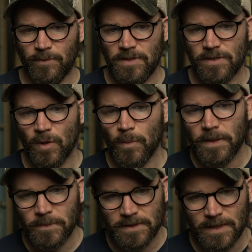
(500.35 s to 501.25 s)
Well, you just open
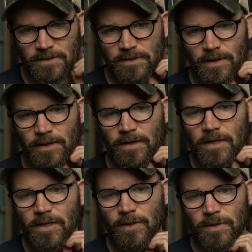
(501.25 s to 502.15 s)
up the text layer,
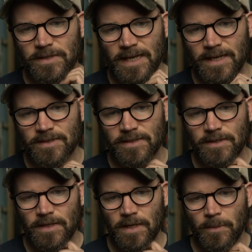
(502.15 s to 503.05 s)
go to
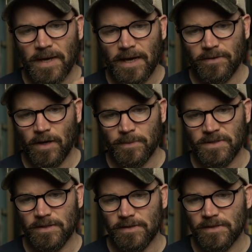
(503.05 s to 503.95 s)
text, path
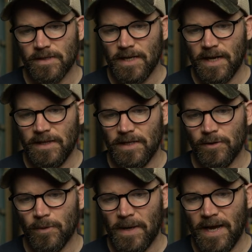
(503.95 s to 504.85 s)
options, and then
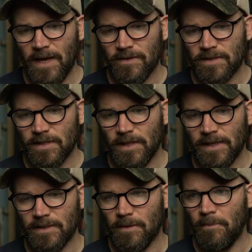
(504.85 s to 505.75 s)
under path,
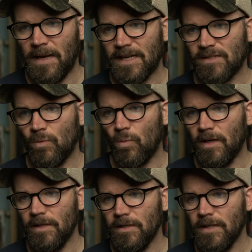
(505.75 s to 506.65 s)
select mask
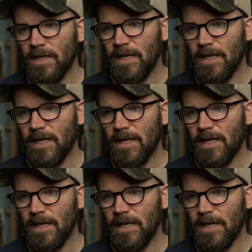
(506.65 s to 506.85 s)
1,